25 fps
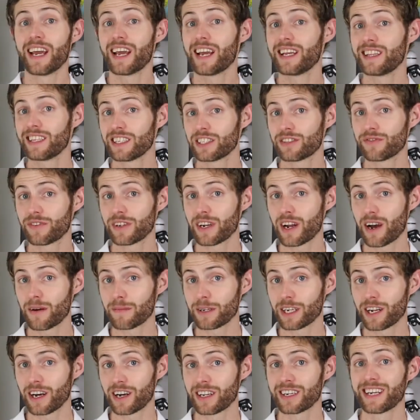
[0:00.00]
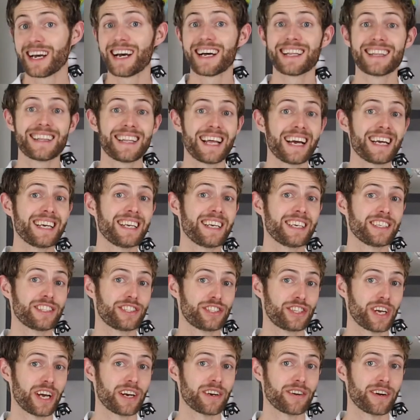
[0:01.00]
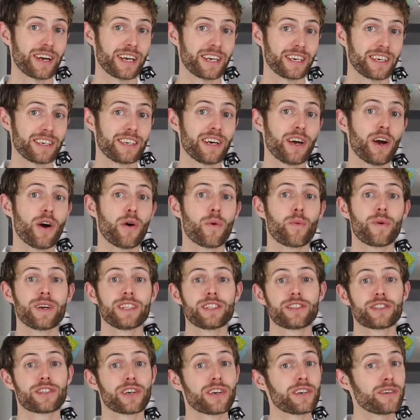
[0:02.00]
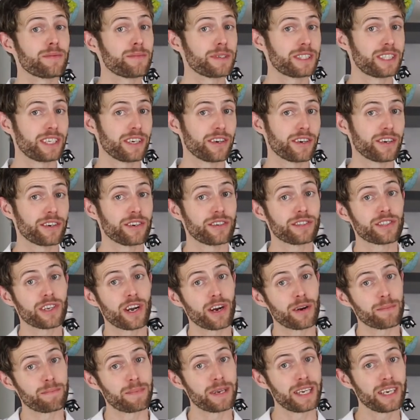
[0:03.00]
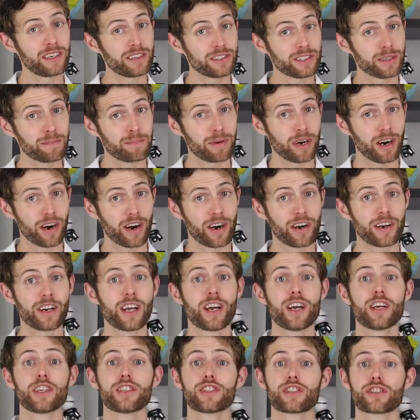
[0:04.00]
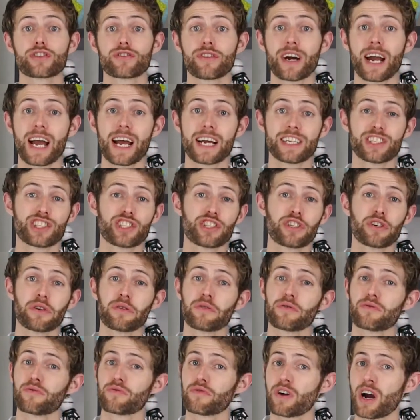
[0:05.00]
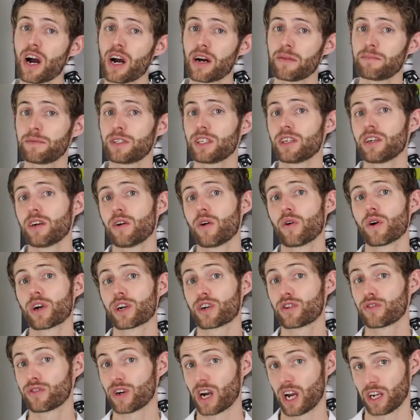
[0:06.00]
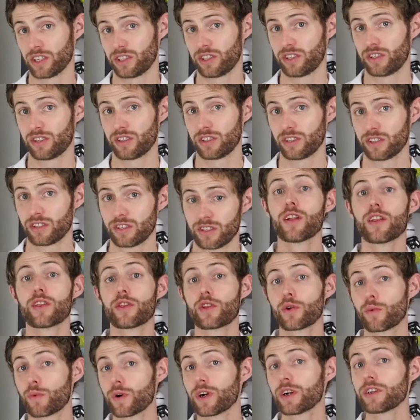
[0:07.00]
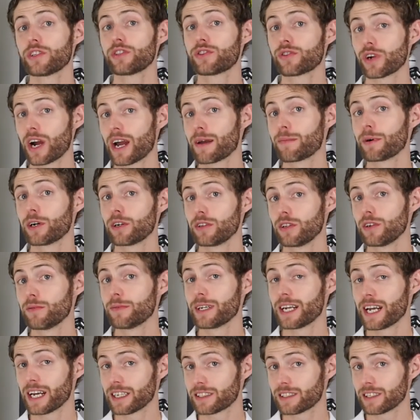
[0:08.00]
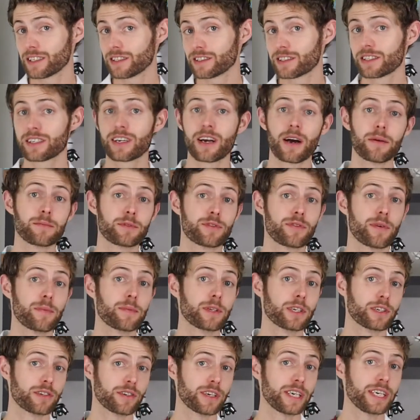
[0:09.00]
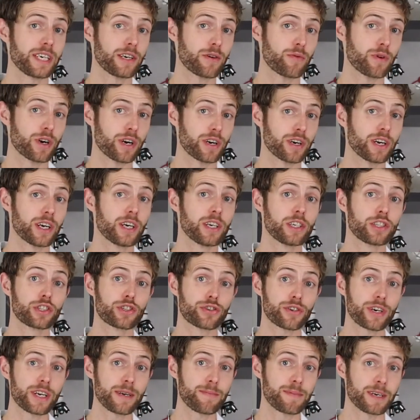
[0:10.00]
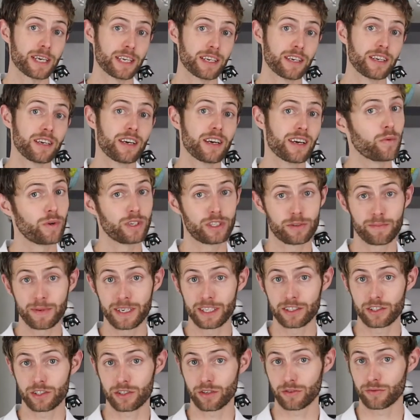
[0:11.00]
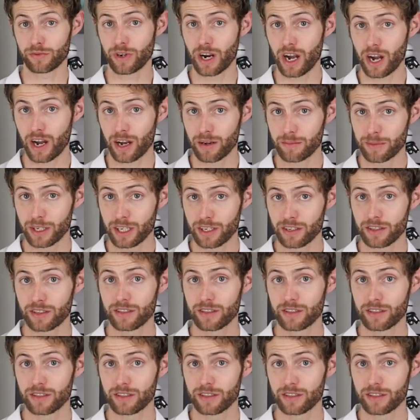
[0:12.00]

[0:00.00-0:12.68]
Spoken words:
In this phenomenon, light is generated when certain materials are peeled apart, scratched, rubbed, or crushed. The word triboluminescence comes from the Greek word tribin, which means to rub,